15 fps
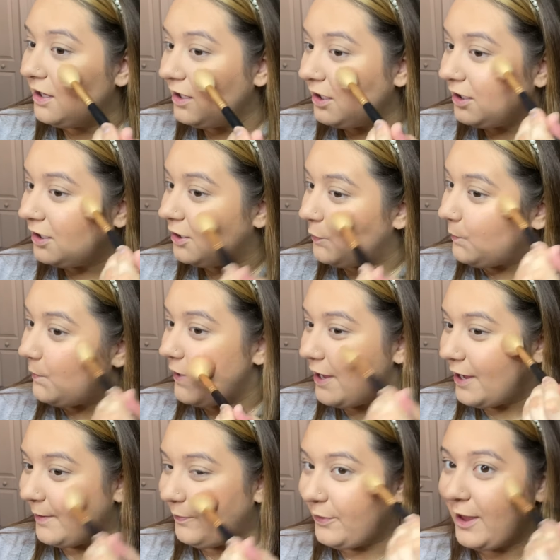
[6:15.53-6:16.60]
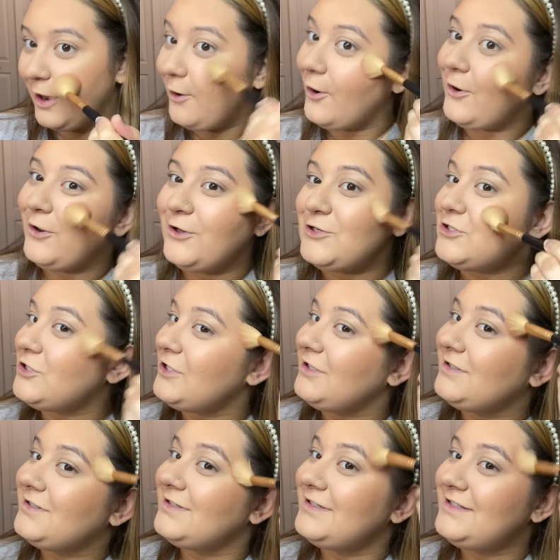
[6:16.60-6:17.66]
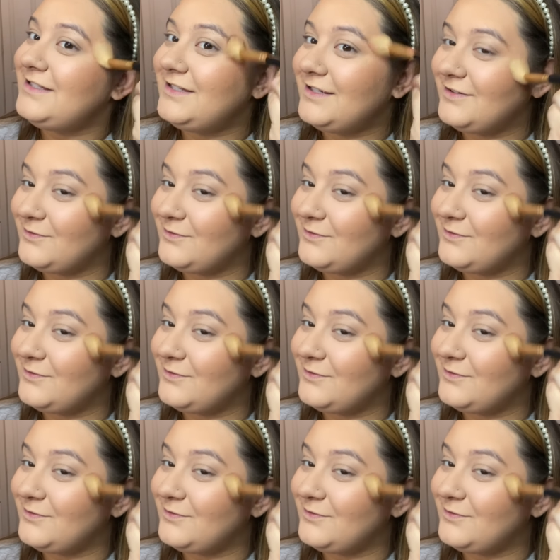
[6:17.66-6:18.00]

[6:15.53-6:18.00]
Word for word: And gonna pop that on the cheeks.